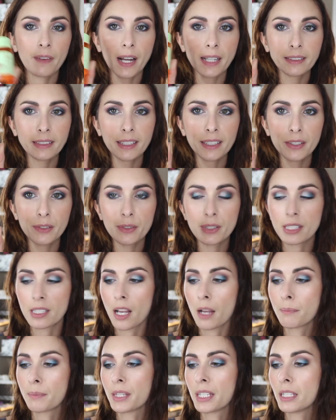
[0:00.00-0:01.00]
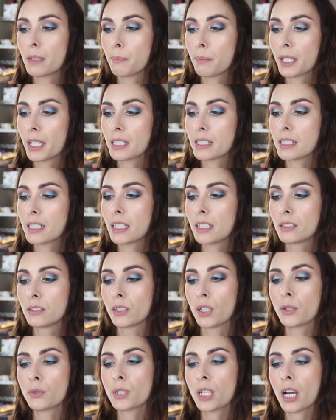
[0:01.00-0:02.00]
Finally used up the Pixi
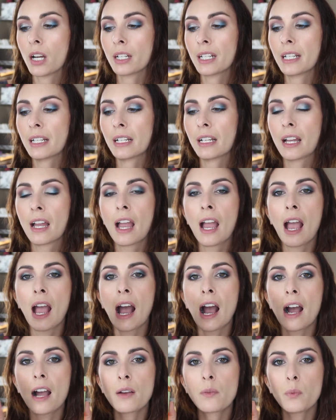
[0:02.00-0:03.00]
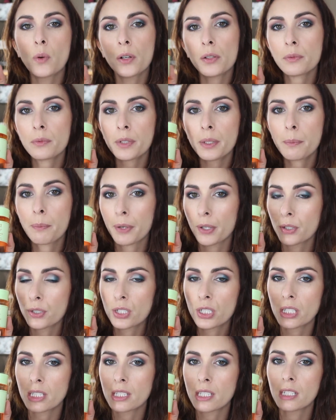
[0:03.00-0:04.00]
Glow Tonic. I won't
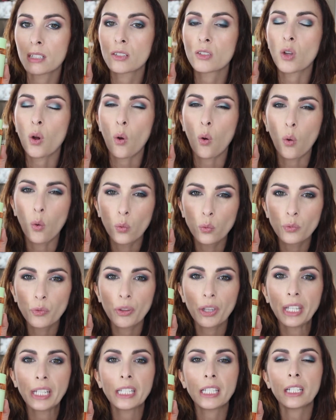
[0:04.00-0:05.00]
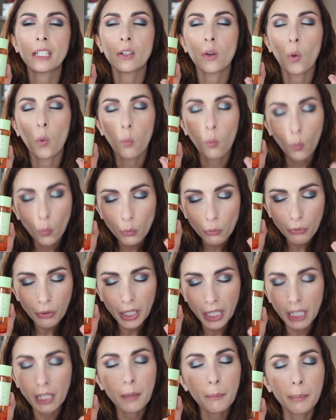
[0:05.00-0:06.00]
repurchase this
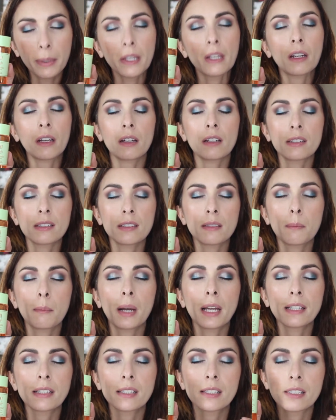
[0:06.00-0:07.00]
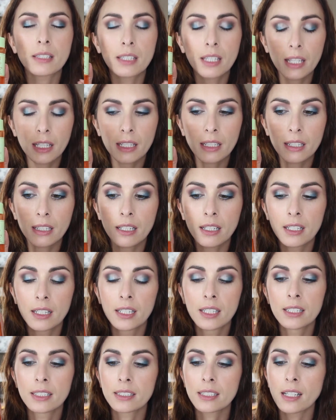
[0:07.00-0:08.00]
only because my skin
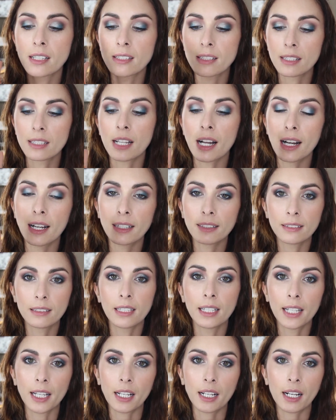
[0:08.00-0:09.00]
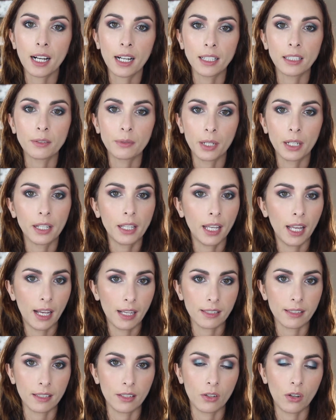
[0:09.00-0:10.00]
does not like hyaluronic
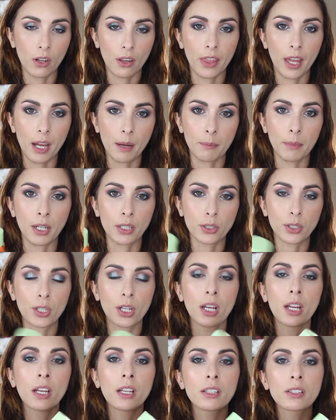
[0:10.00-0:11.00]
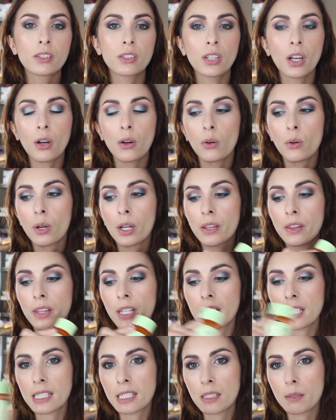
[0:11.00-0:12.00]
acid all that much. So
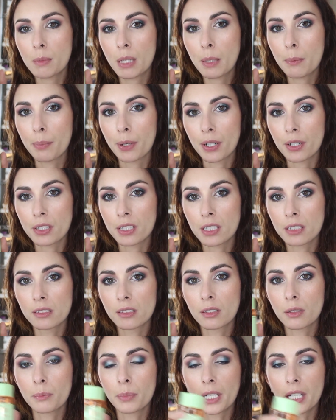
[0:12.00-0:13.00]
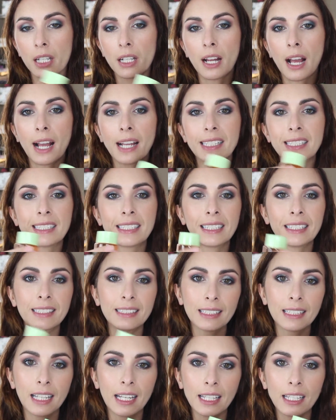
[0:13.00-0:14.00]
this to me burned a little bit. I
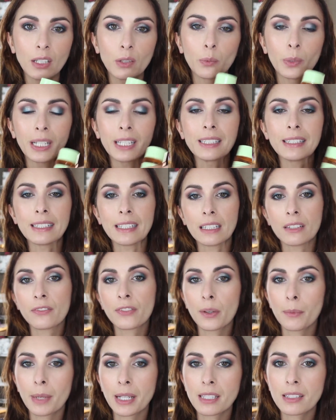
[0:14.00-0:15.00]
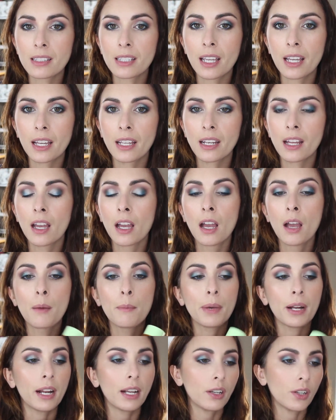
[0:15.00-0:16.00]
did like what it did for my skin,
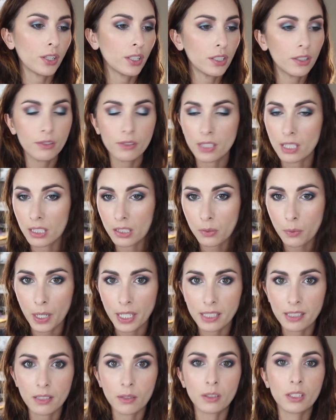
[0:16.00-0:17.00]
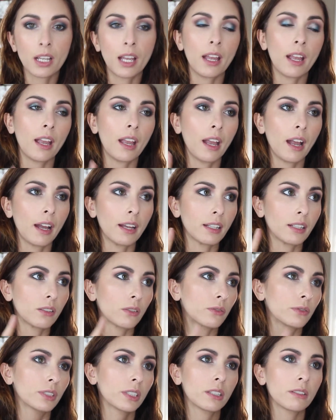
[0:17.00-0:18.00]
but I couldn't use it twice a day. I could
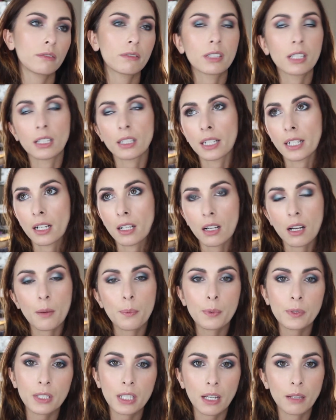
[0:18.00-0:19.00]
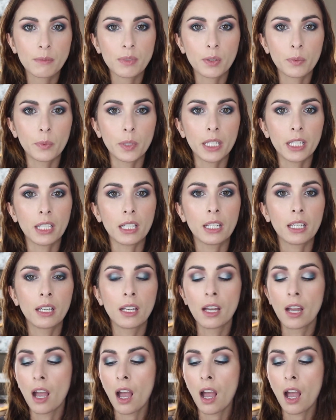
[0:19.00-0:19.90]
only use it like a couple times a week.